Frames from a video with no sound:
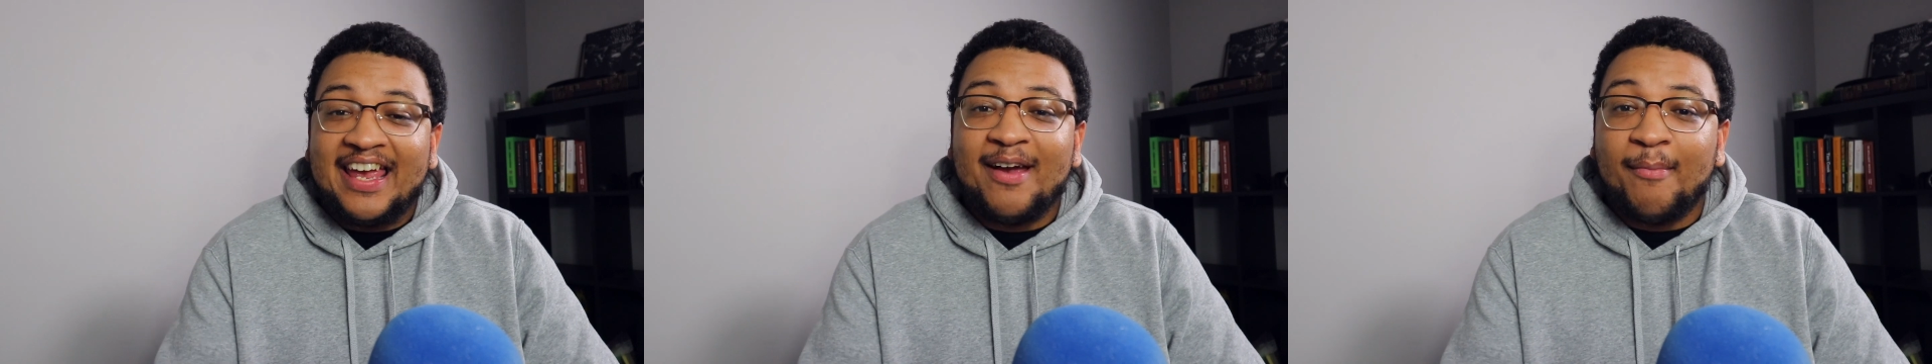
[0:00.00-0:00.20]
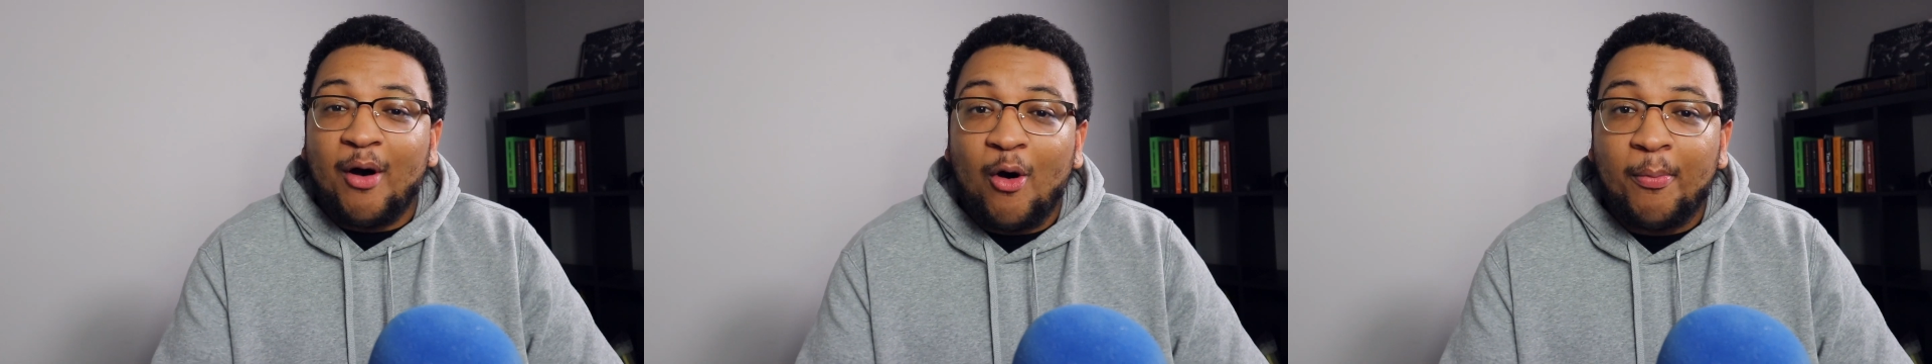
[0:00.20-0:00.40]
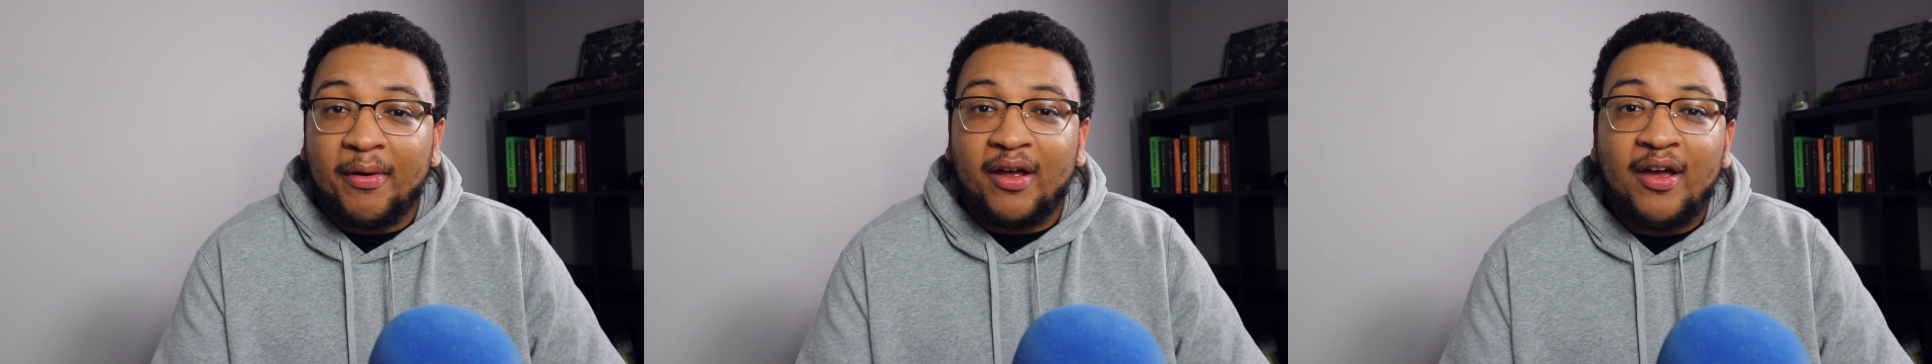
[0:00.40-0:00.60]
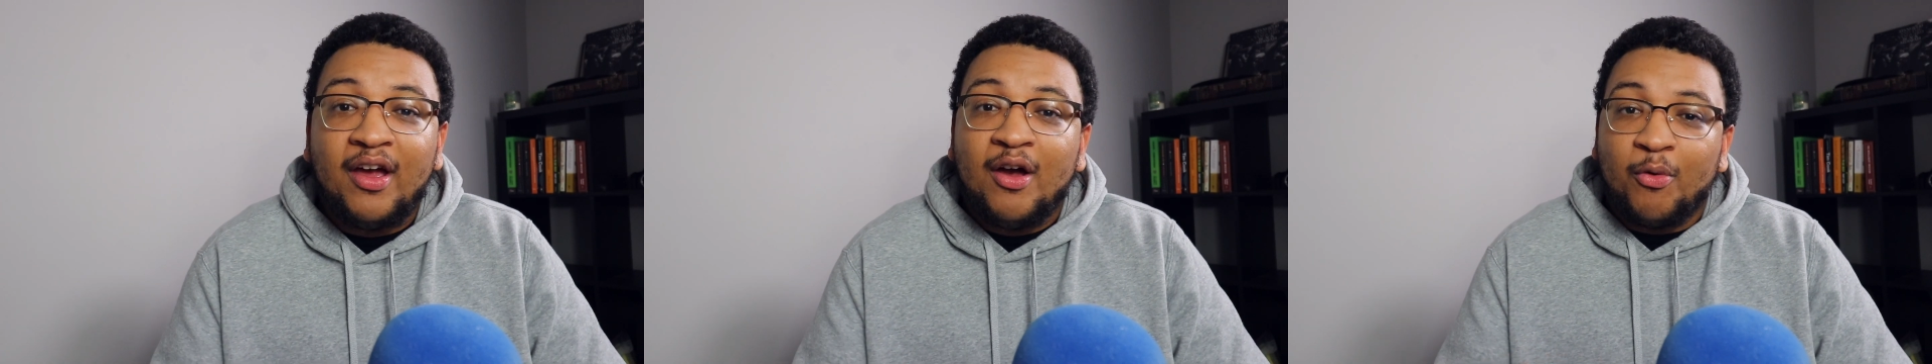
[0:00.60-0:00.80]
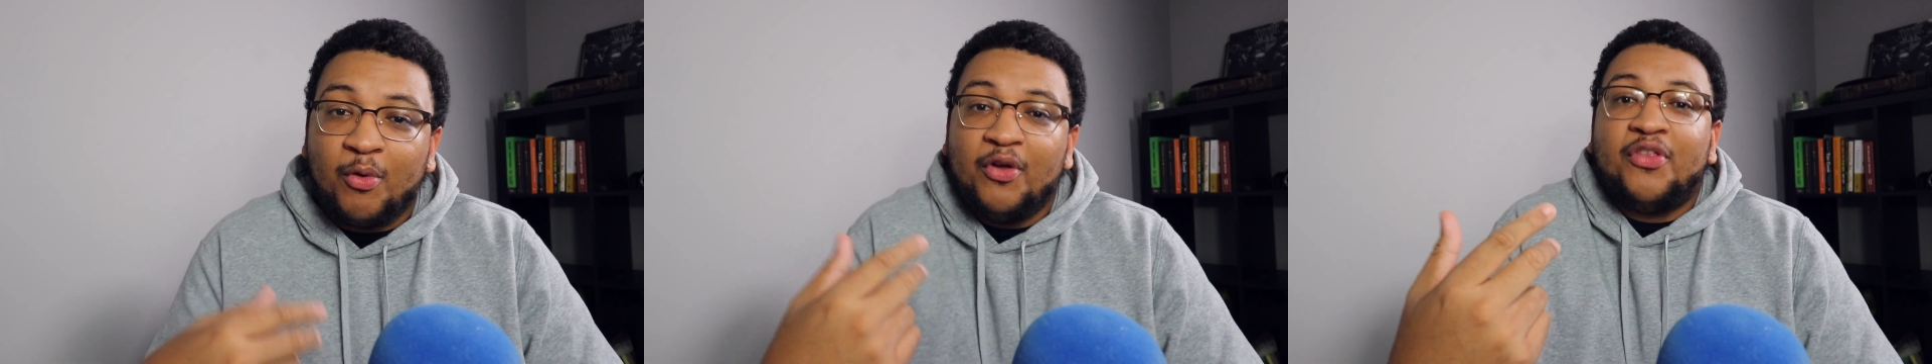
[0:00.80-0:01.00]
him open
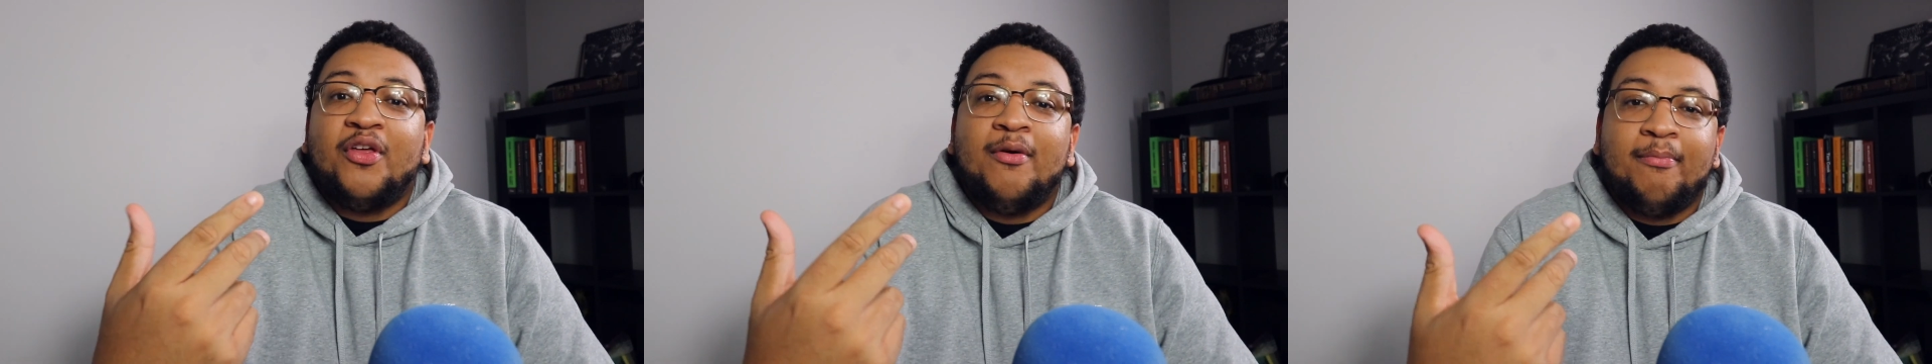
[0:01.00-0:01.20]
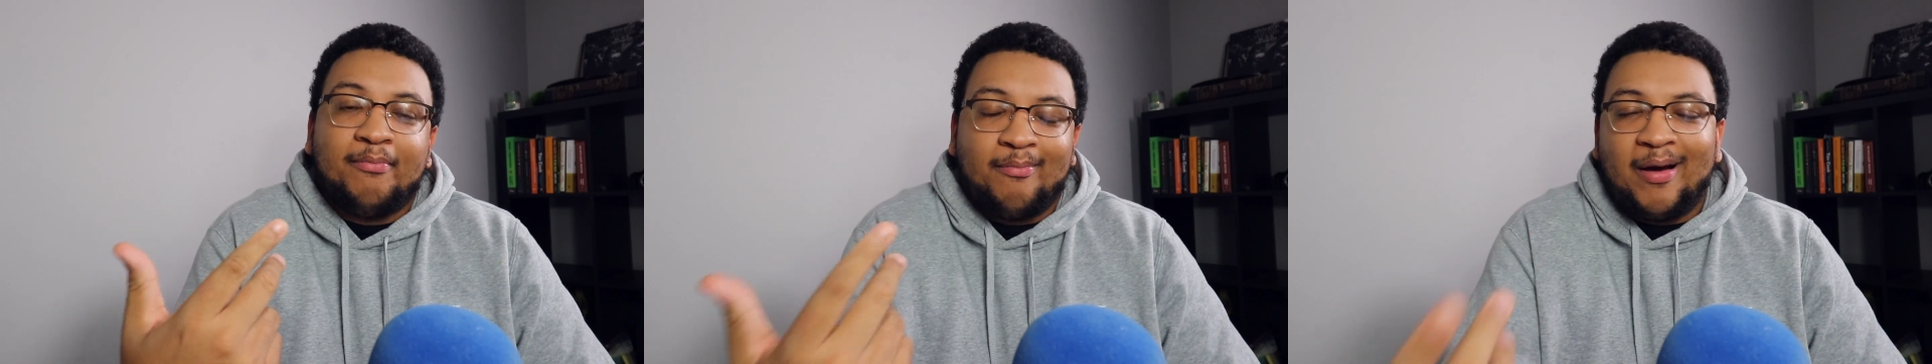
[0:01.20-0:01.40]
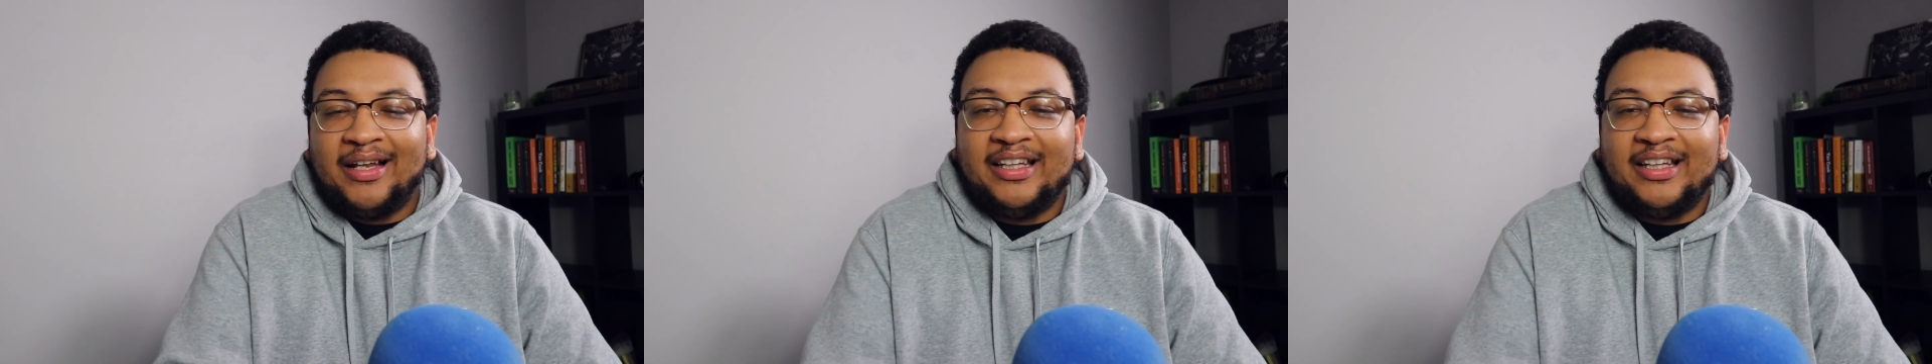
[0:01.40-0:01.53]
with my